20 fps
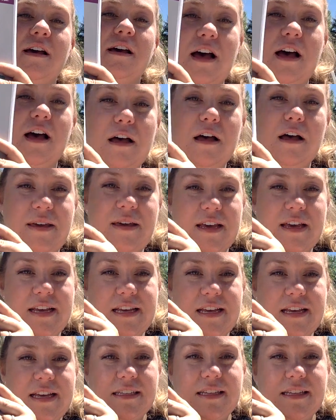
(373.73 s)
um,
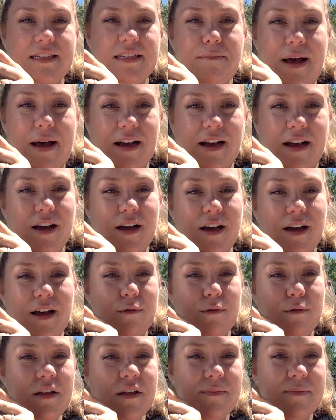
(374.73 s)
is Becca
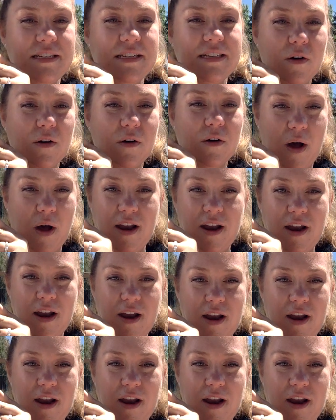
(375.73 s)
Arithmetic 1.